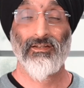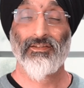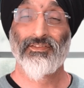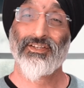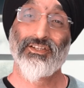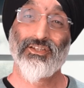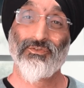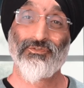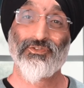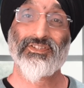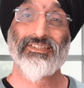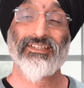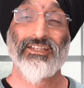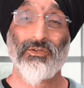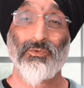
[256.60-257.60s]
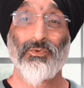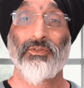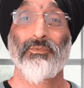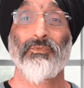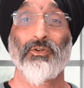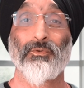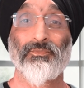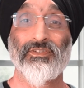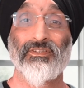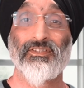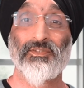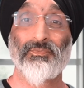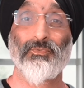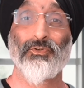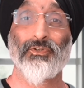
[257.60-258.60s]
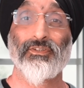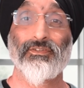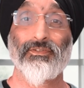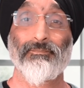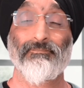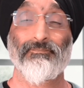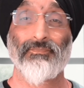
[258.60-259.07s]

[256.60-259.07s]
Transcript: Thank you for sticking with me up to this point.